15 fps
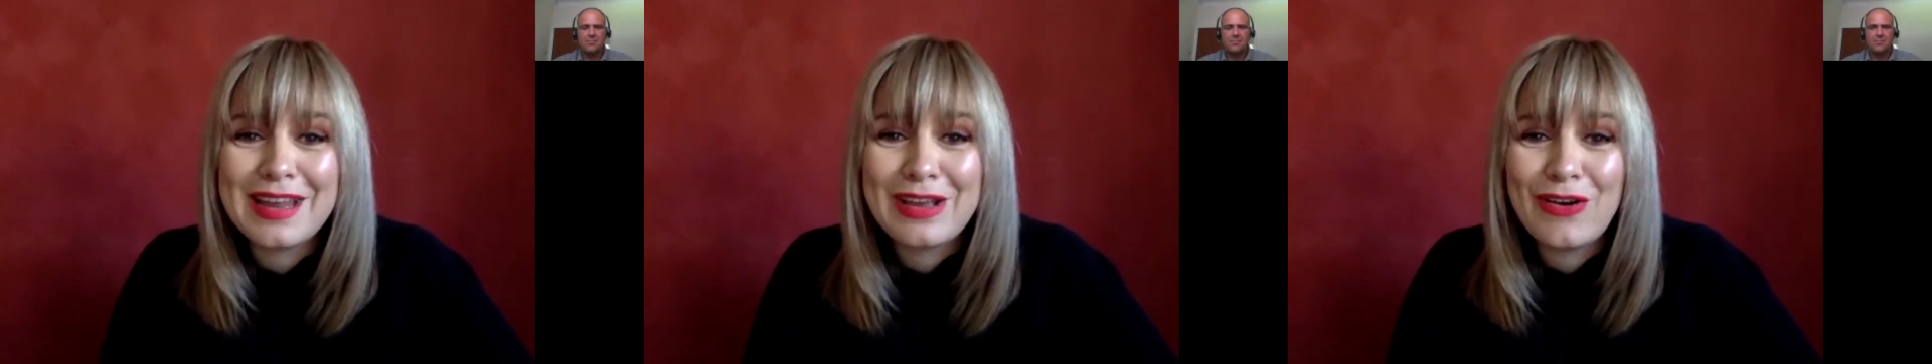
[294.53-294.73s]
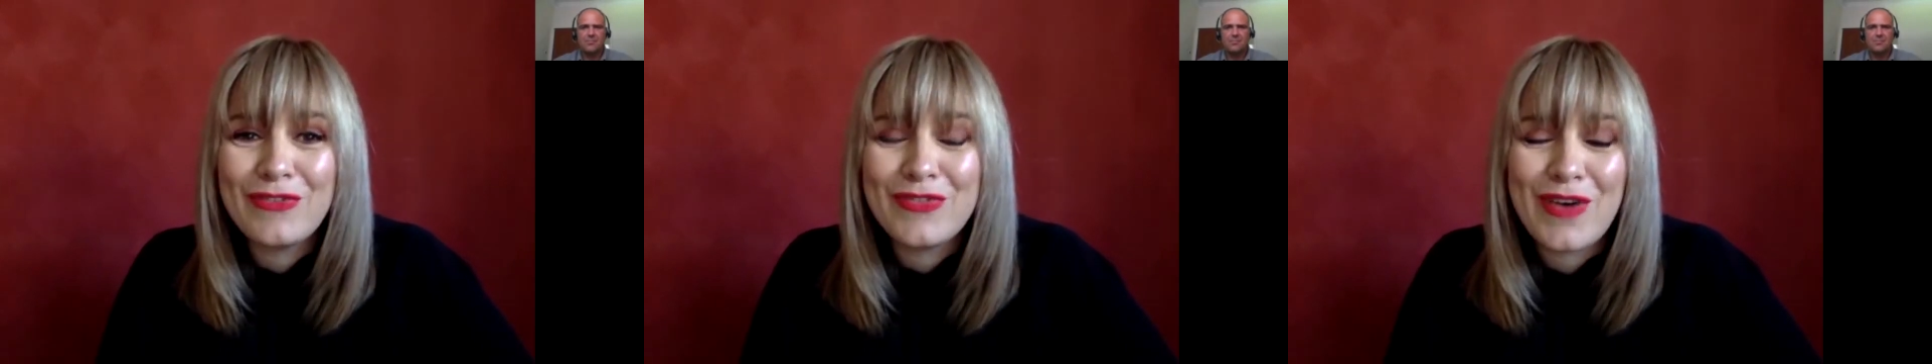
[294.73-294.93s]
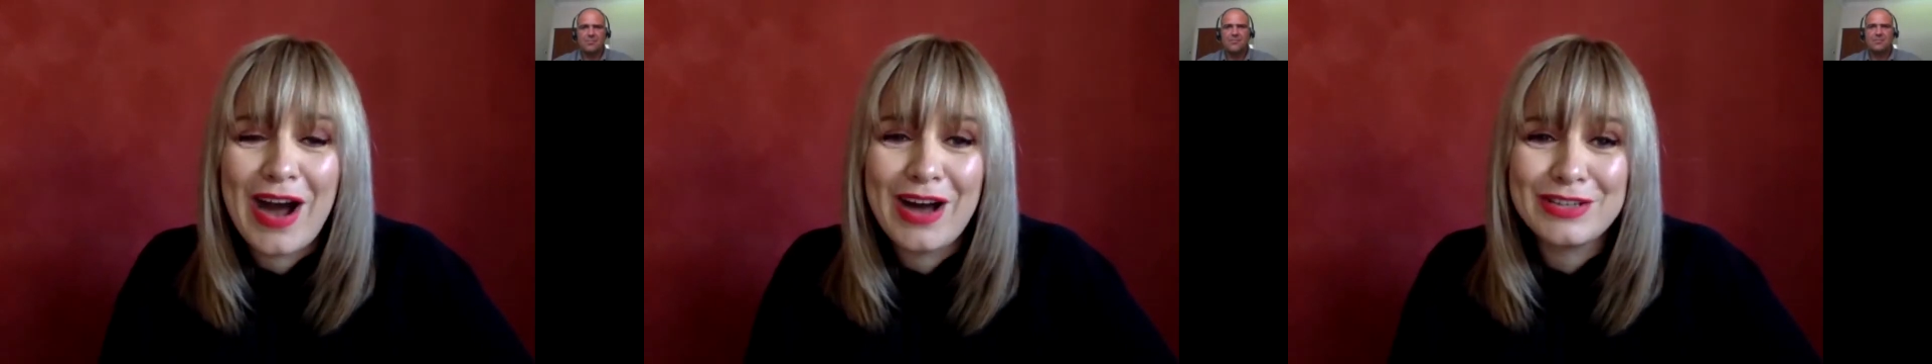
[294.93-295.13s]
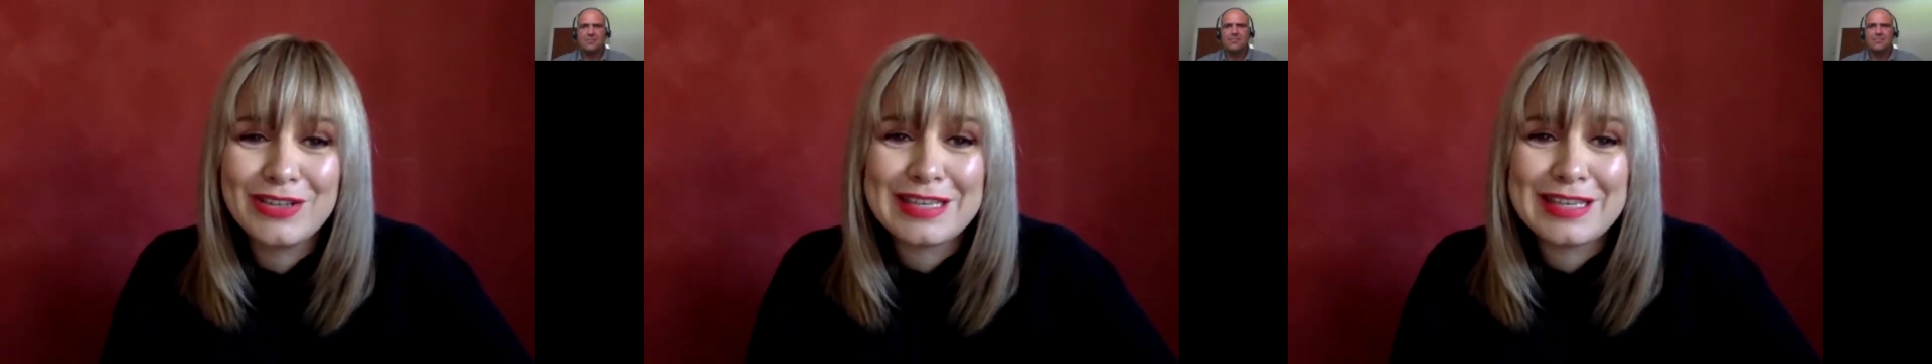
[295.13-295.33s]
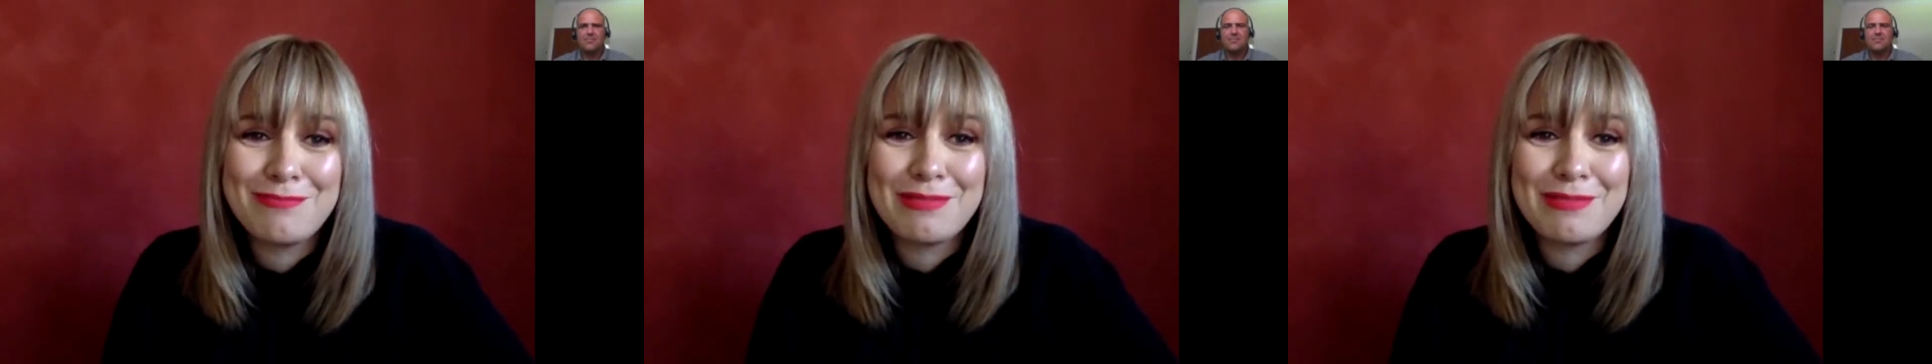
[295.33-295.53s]
go for
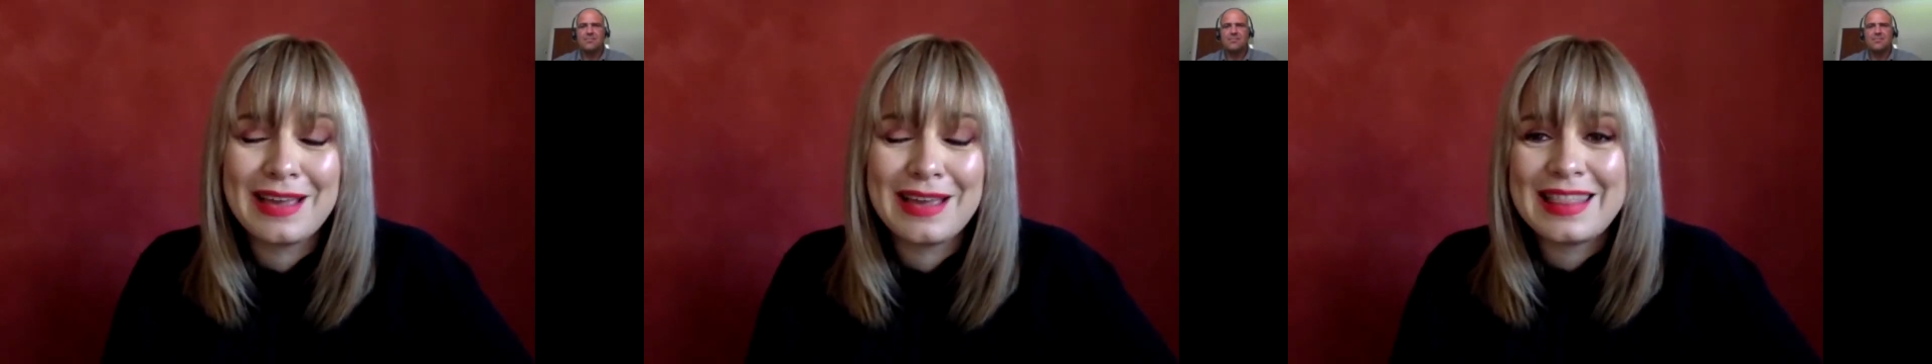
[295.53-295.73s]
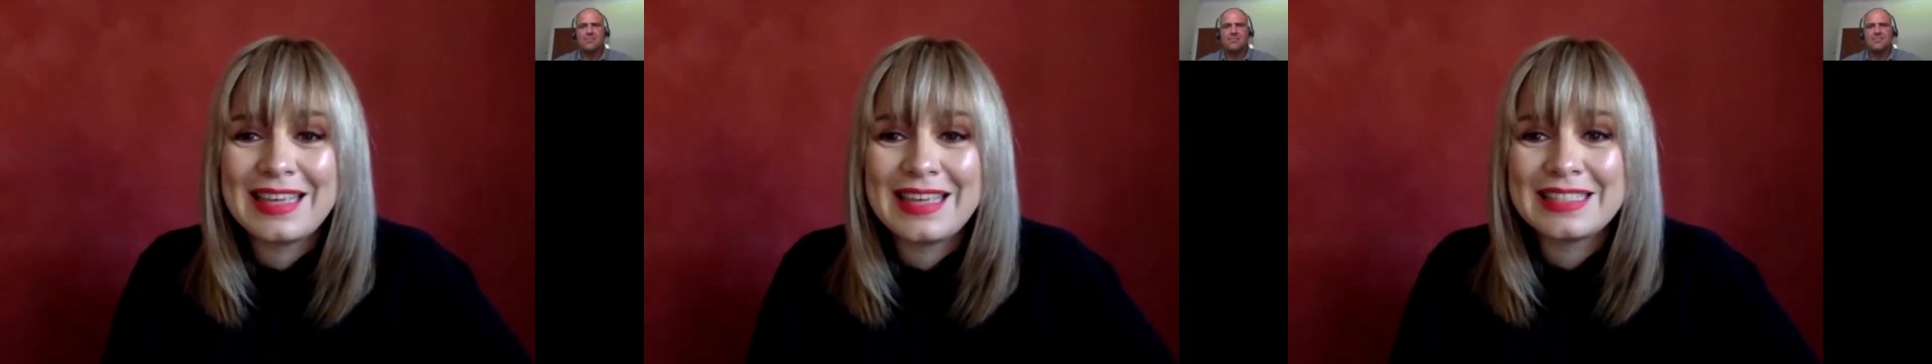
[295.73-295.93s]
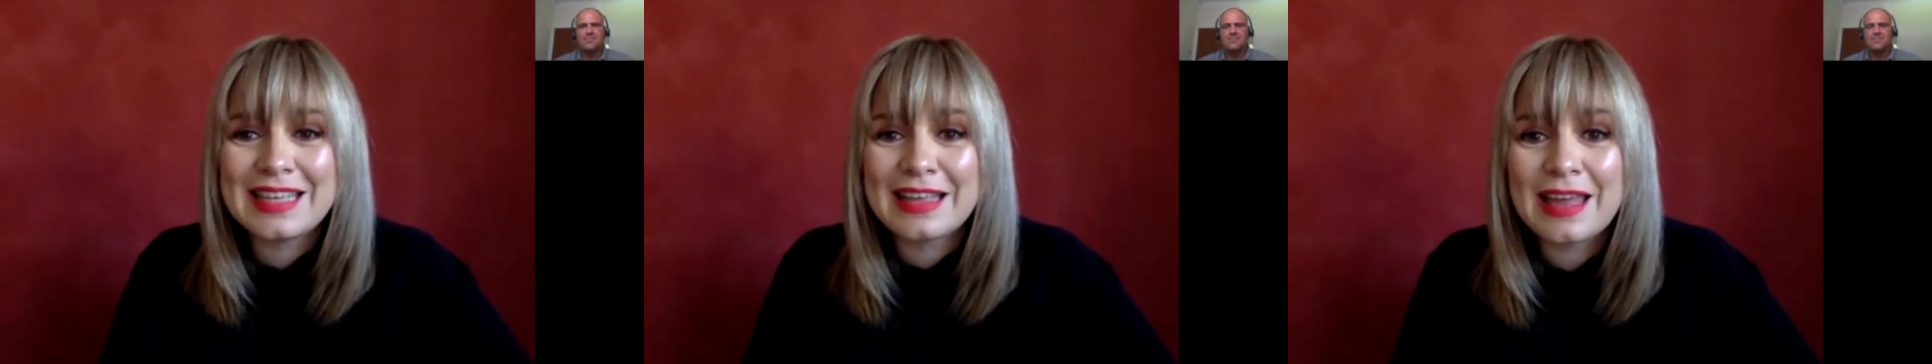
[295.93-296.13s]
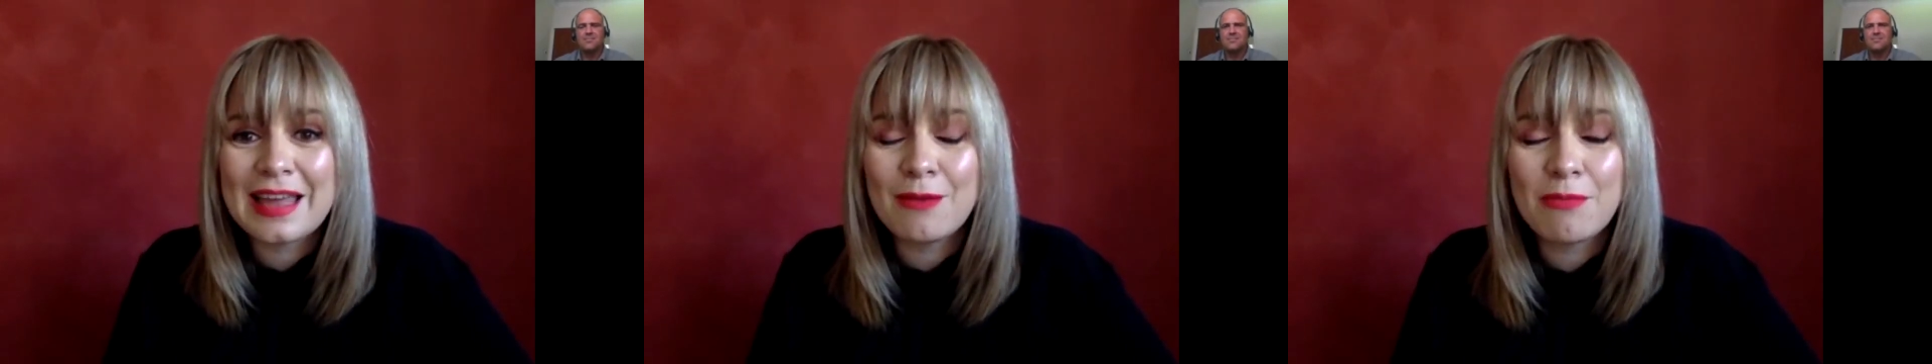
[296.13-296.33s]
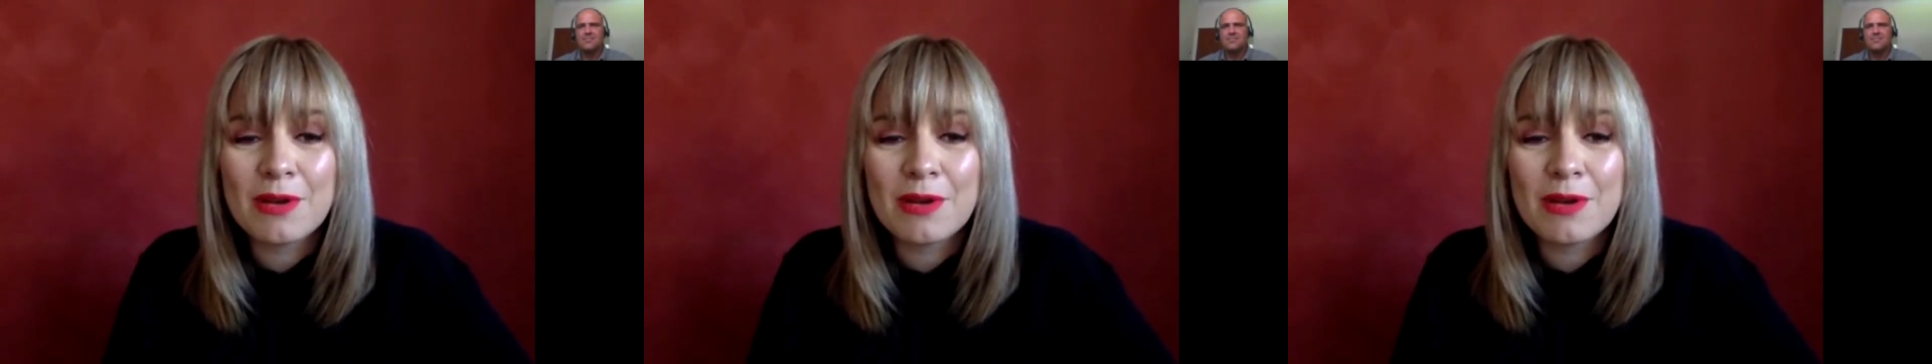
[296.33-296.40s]
housekeeping and things like that,